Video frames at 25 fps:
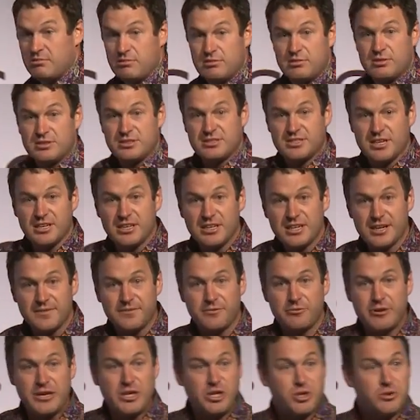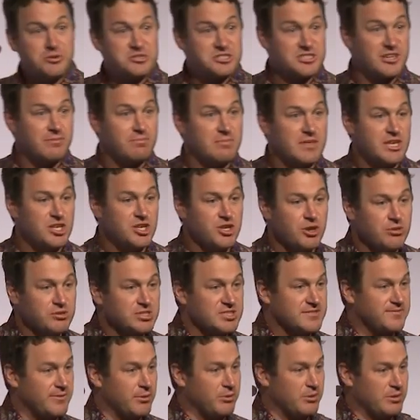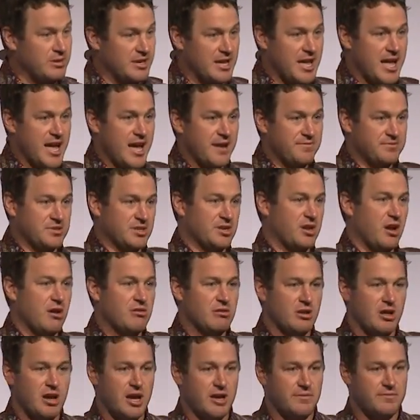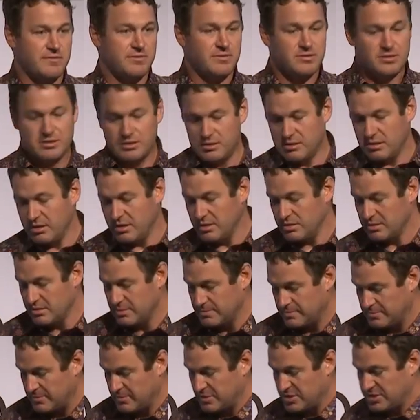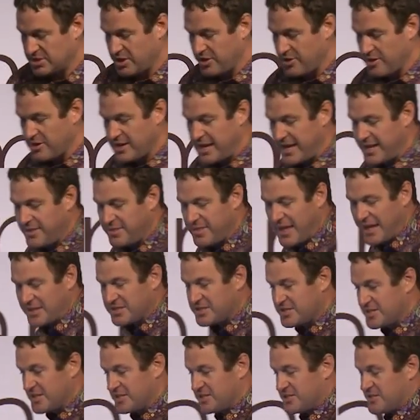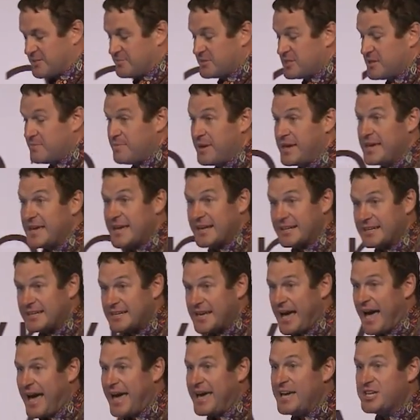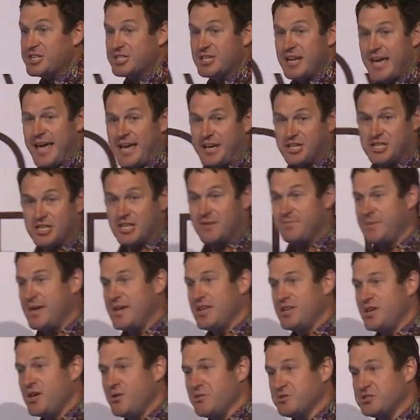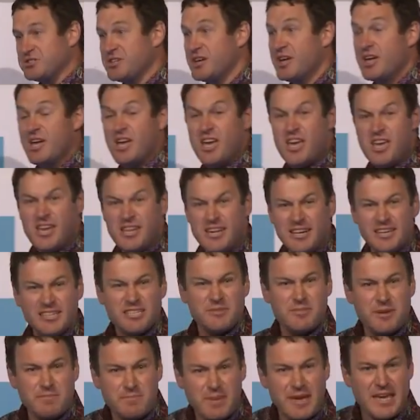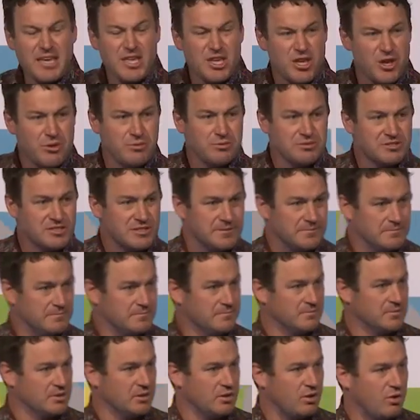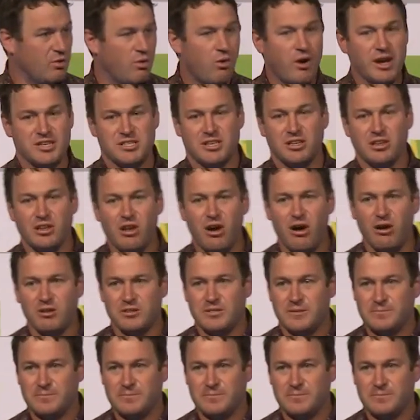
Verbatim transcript: delivering you something useful after go live. Right? So you need that system to be engaged and actually being used. You need it to be being used quite a lot.